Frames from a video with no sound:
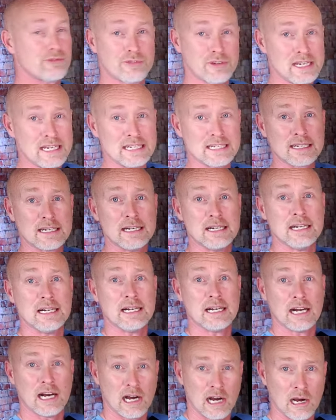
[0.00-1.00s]
feet
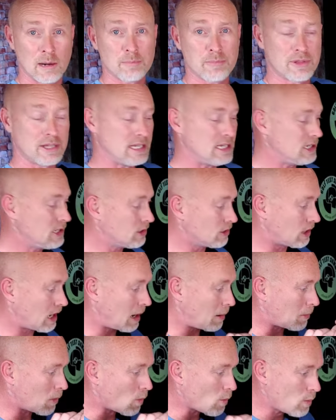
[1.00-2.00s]
up the hill.
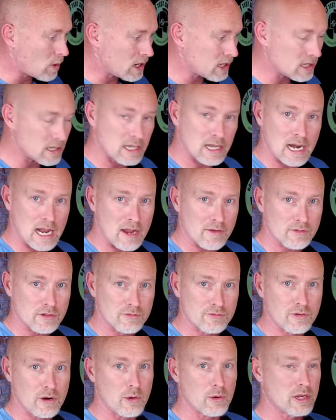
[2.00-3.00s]
I'm really going to have
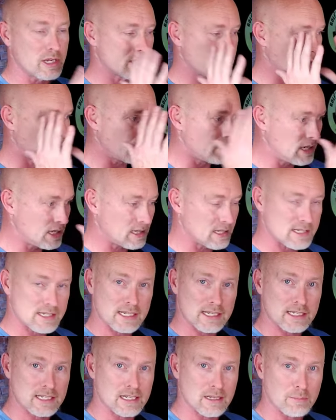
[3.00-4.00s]
to focus on getting
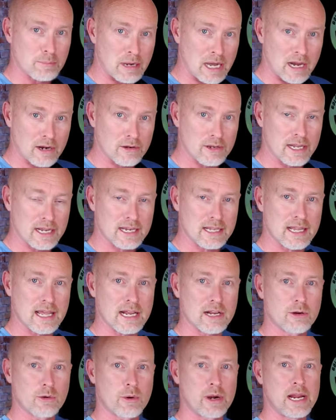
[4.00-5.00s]
this into the bottleneck of
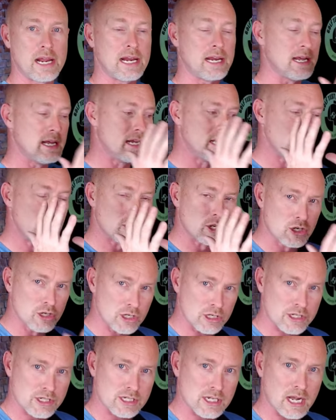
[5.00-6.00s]
that green.
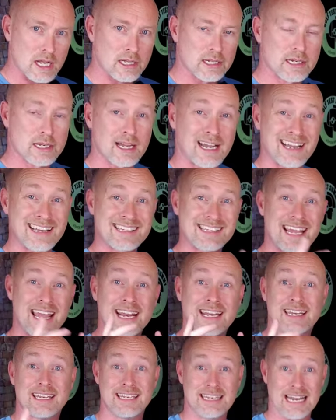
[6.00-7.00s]
Good solid
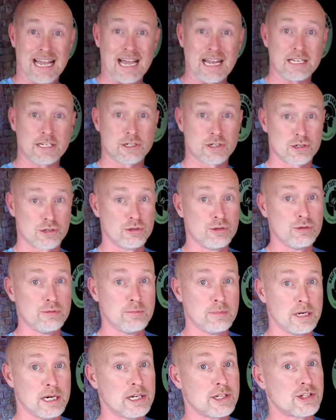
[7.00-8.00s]
contact, not too
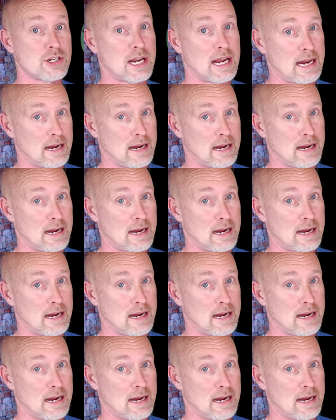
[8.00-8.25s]
much